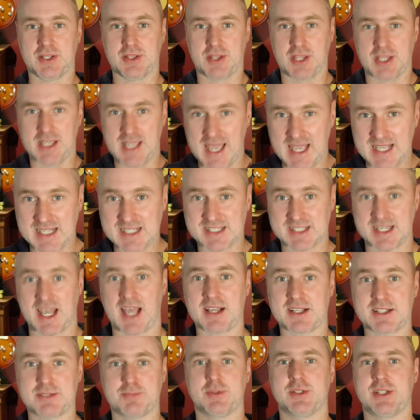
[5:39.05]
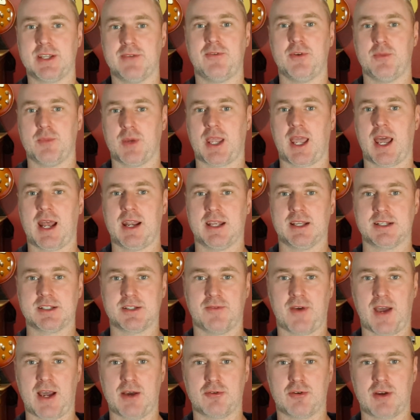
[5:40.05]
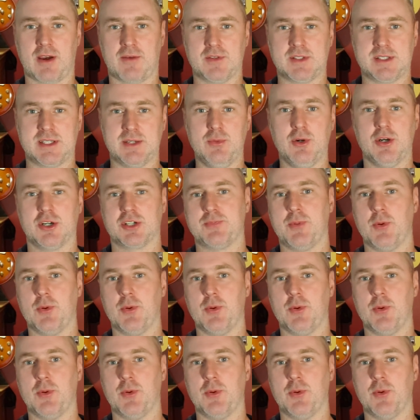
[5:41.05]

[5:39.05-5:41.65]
the exact specific mechanics of how gravity works,